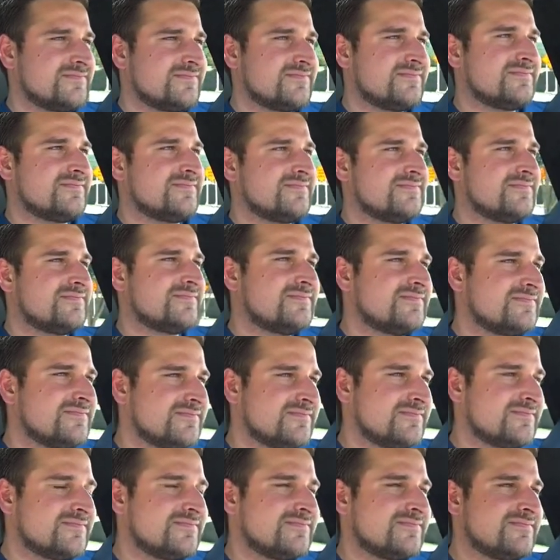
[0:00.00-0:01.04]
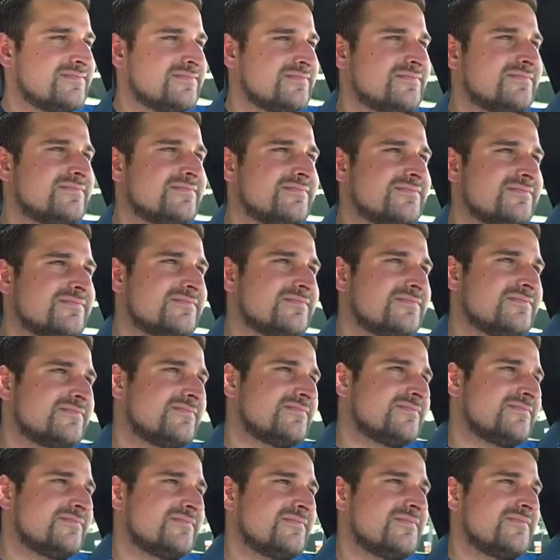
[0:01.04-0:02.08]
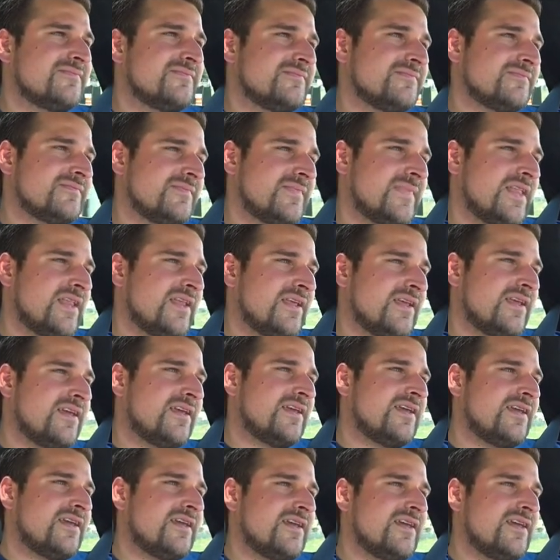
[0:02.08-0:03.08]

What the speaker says: The person shown says nothing.